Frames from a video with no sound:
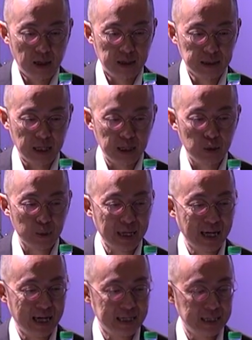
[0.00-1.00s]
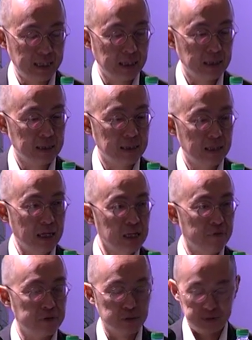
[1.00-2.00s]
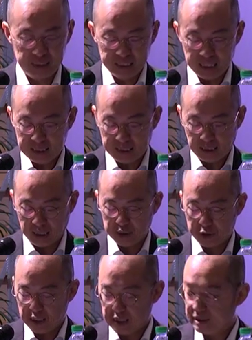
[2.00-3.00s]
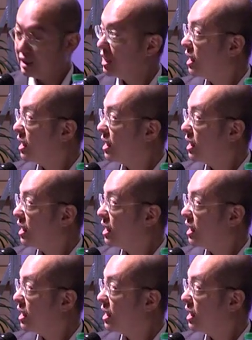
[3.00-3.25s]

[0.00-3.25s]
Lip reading: Again, looking at the individual cities and countries,